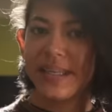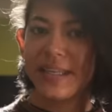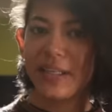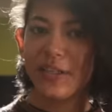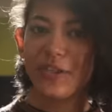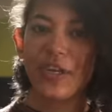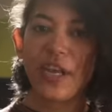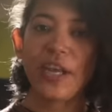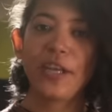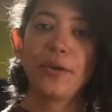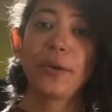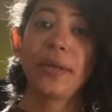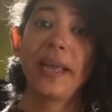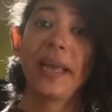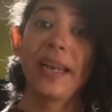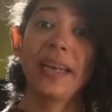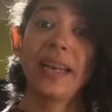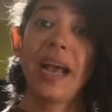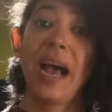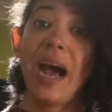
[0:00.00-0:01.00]
Skillshare, you'll
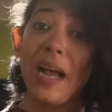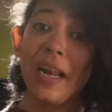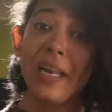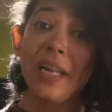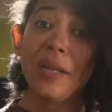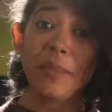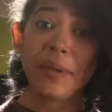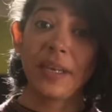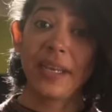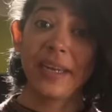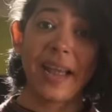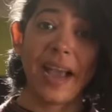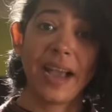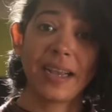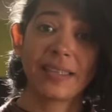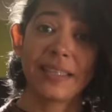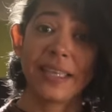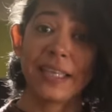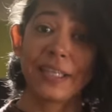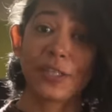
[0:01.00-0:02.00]
get an unlimited
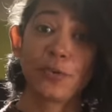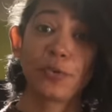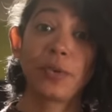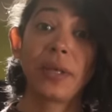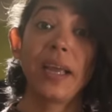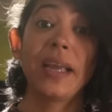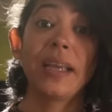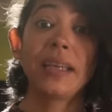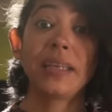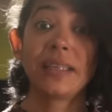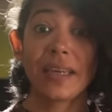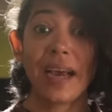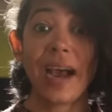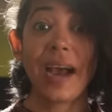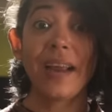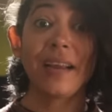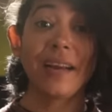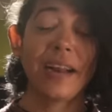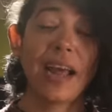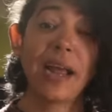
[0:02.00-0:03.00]
access to their
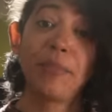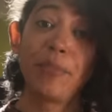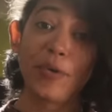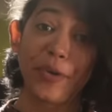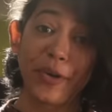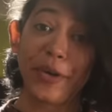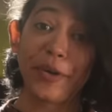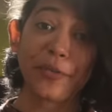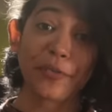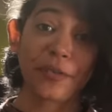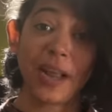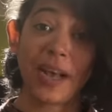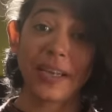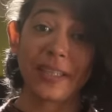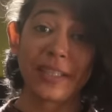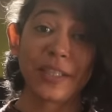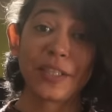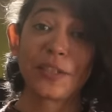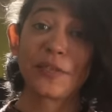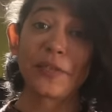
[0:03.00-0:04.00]
entire library of
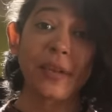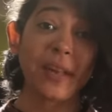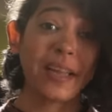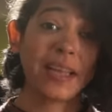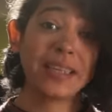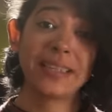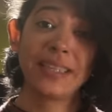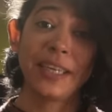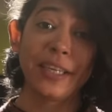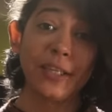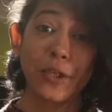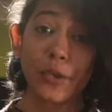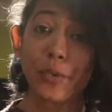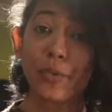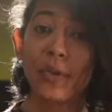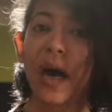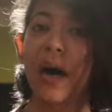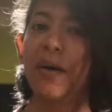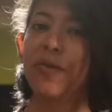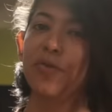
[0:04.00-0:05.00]
classes for less than
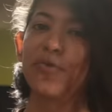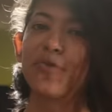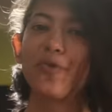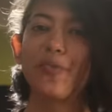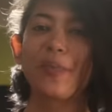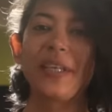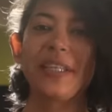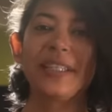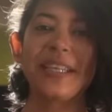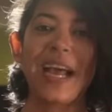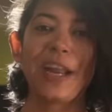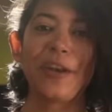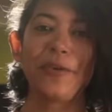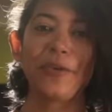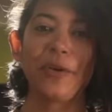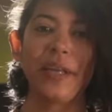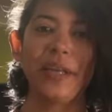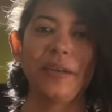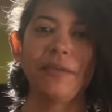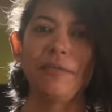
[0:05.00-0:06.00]
2000 rupees
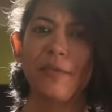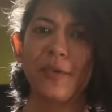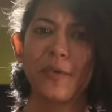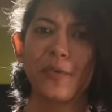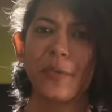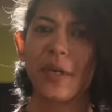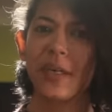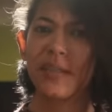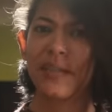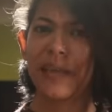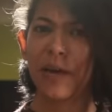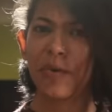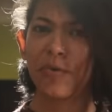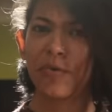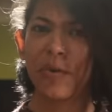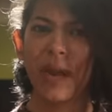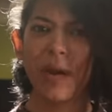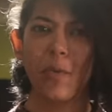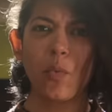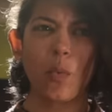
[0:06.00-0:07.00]
annually, which works out
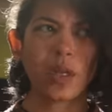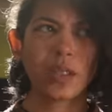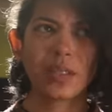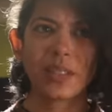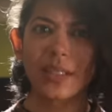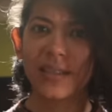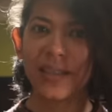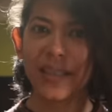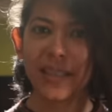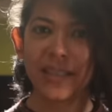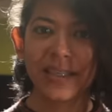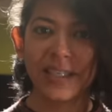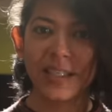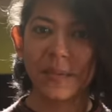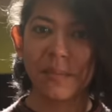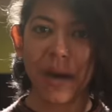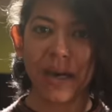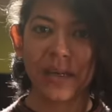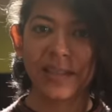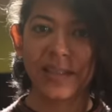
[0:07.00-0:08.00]
to like 166
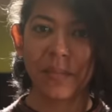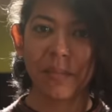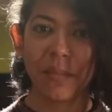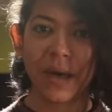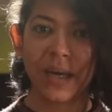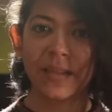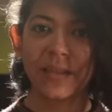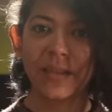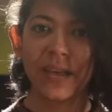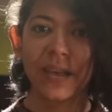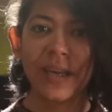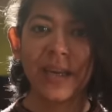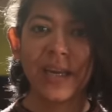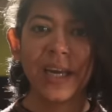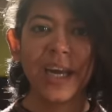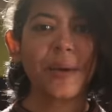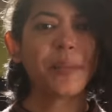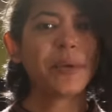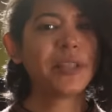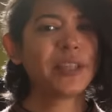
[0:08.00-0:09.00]
bucks a month.
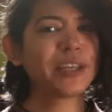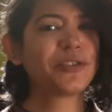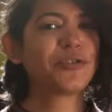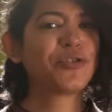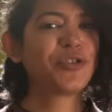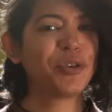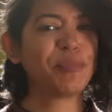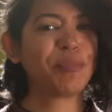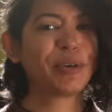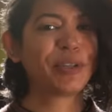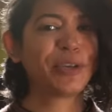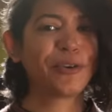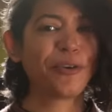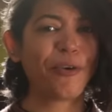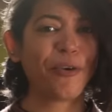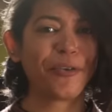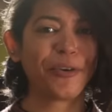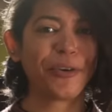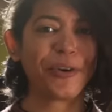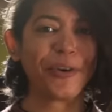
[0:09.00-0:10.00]
I mean, that's cheaper than
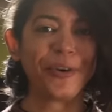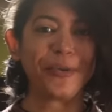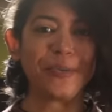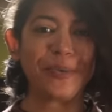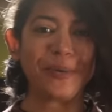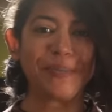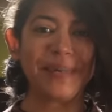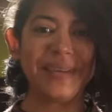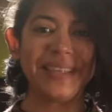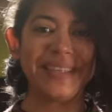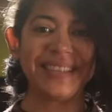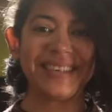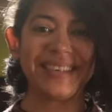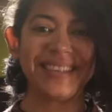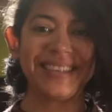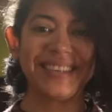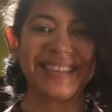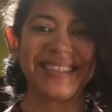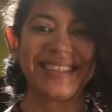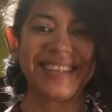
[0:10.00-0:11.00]
ordering home a pizza
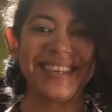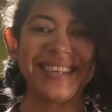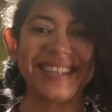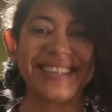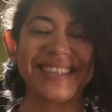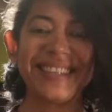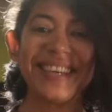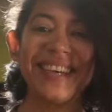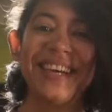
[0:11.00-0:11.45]
these days.